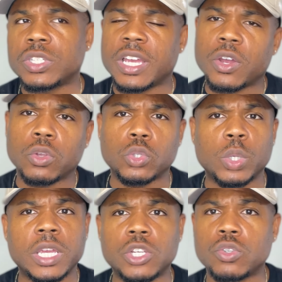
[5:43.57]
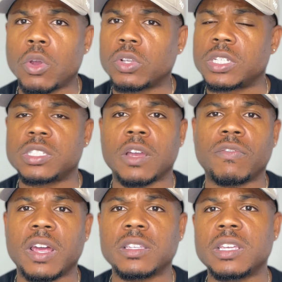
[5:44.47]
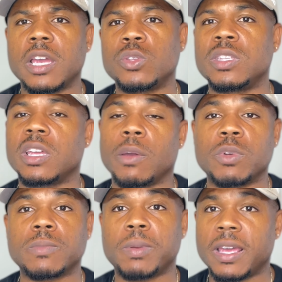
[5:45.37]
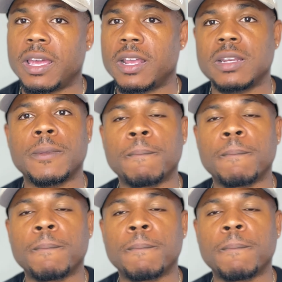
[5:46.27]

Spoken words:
that go through heat strokes and stuff like that, you think it was planned?